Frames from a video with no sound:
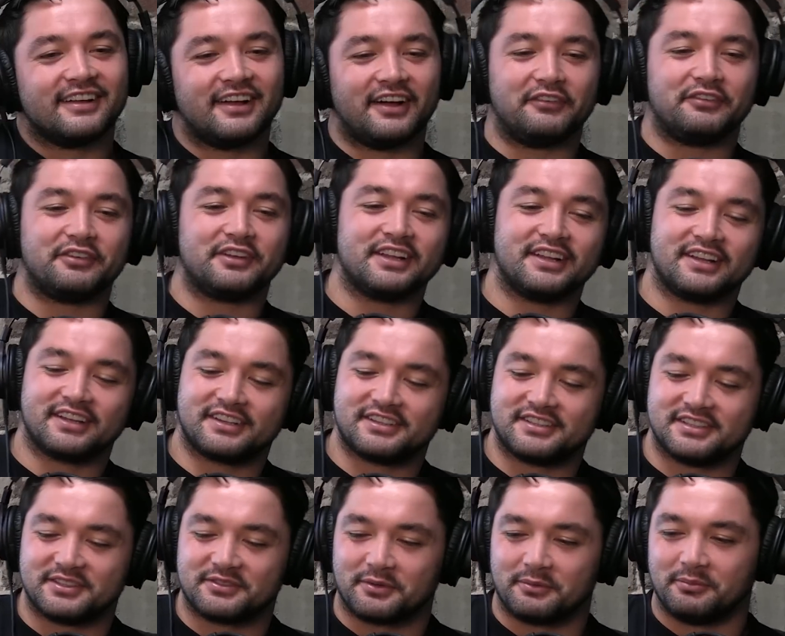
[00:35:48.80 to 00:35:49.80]
I feel like
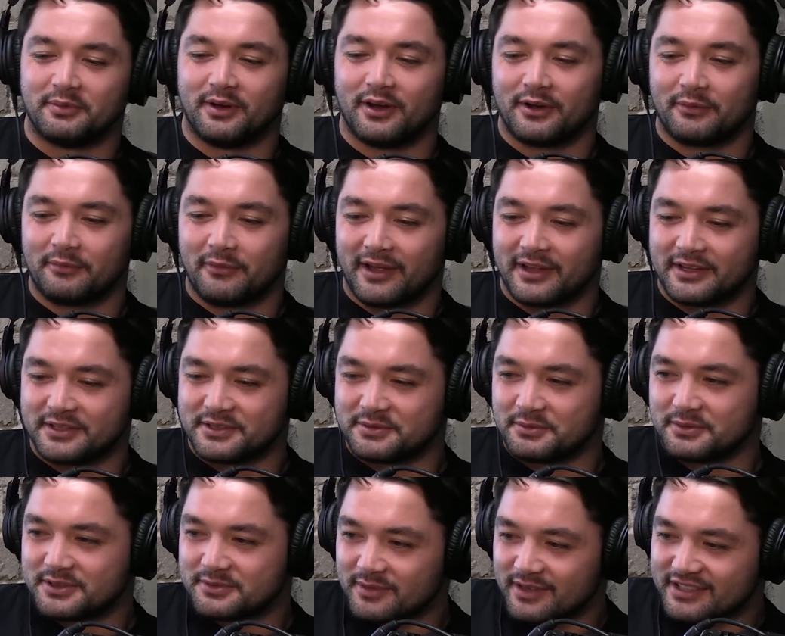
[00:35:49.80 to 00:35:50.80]
she's from Byron Bay. She
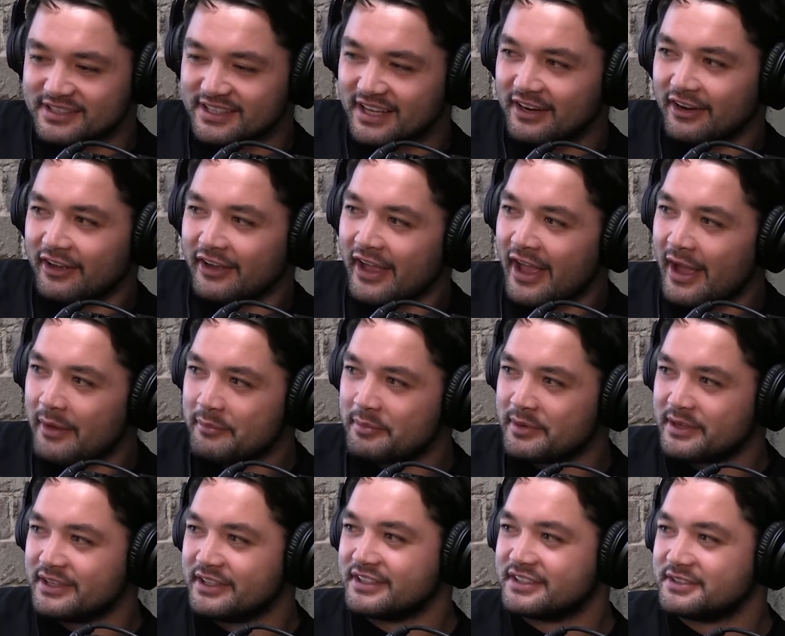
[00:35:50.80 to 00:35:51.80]
wants me to say like
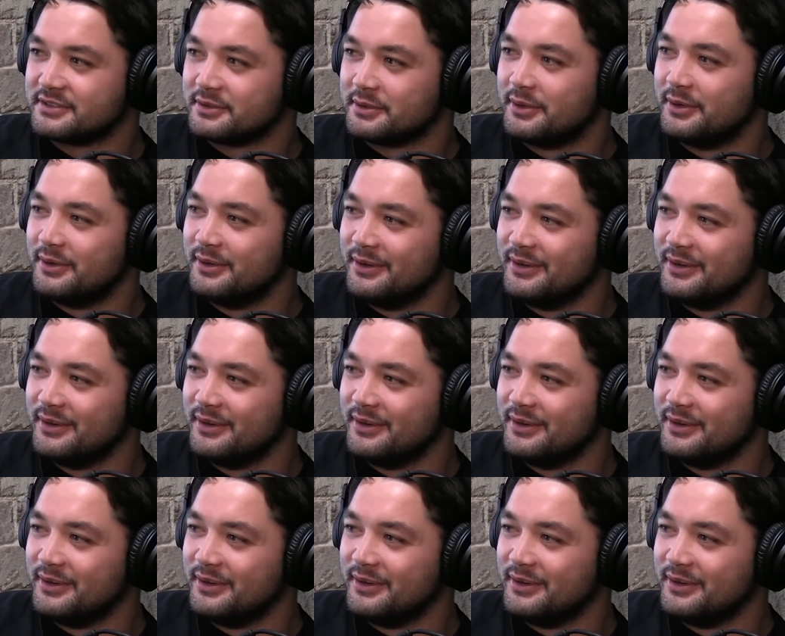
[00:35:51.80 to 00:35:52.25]
happiness or,